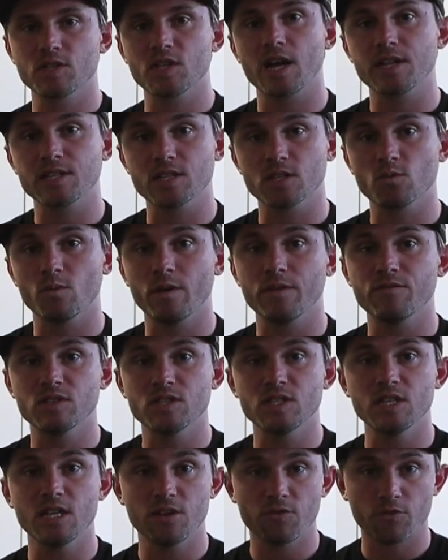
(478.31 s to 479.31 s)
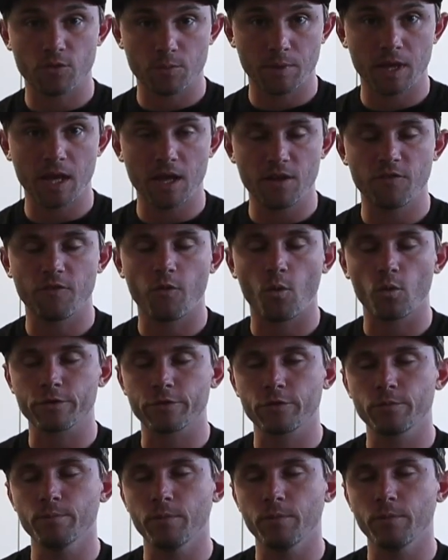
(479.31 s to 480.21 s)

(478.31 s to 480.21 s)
sizes we've seen from kit forks